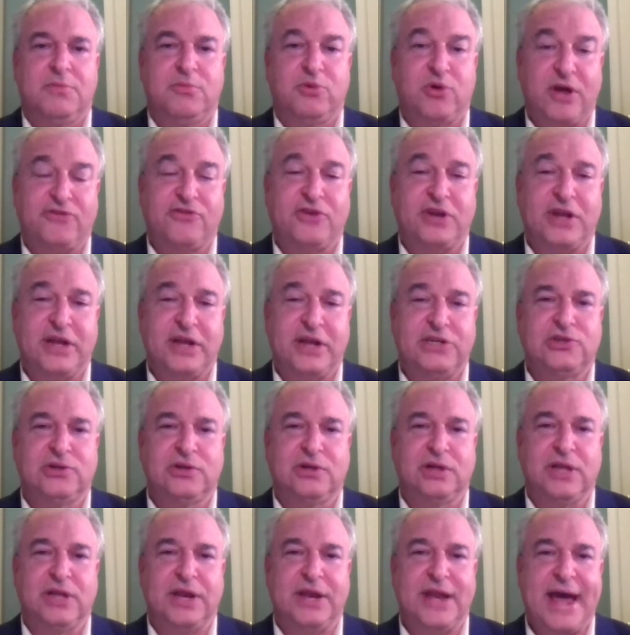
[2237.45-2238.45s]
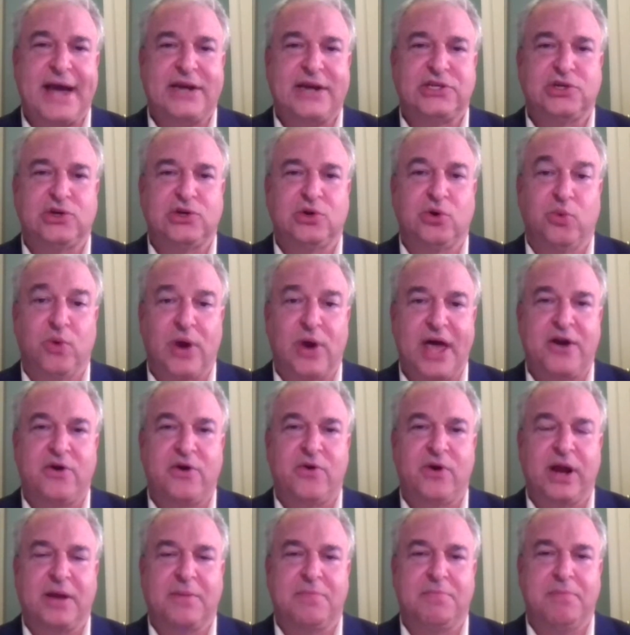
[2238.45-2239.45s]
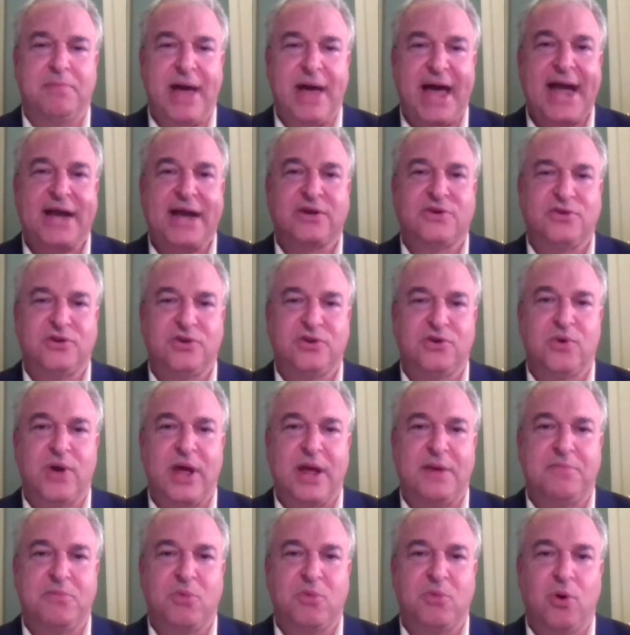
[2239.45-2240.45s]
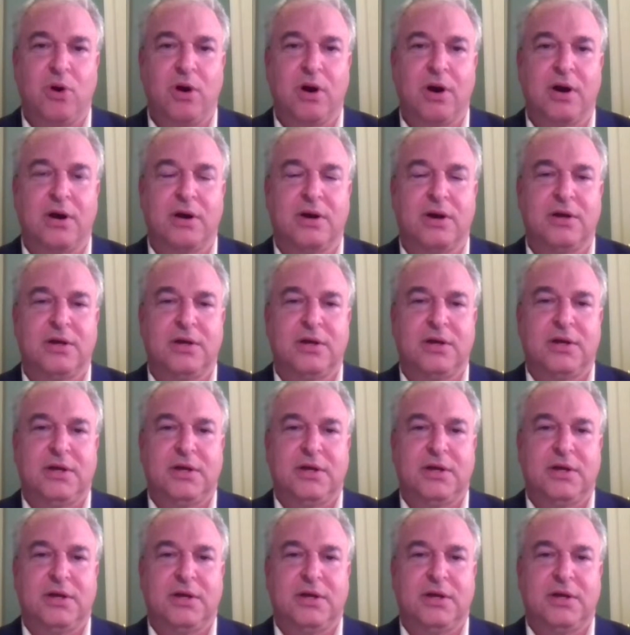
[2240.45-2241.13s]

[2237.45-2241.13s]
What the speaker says: presidential and national rhetoric back to a more